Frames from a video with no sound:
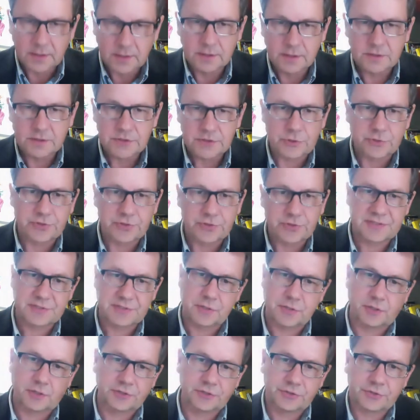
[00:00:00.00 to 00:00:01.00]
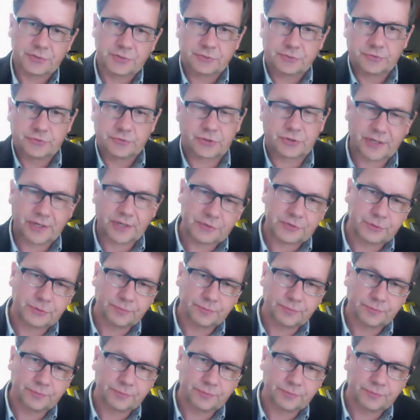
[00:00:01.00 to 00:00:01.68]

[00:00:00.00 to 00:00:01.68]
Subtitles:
So they start to try to